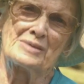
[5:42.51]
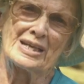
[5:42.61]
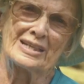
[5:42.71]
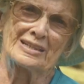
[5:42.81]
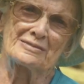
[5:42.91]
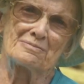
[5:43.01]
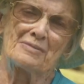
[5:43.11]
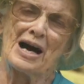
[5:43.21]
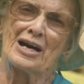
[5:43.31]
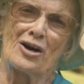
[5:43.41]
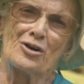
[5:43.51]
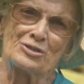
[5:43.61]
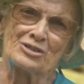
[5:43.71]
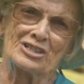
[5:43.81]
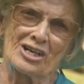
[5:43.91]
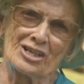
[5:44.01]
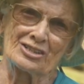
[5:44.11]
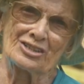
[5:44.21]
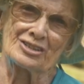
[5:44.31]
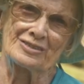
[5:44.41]
to make my own
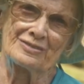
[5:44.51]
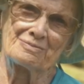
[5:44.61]
garden.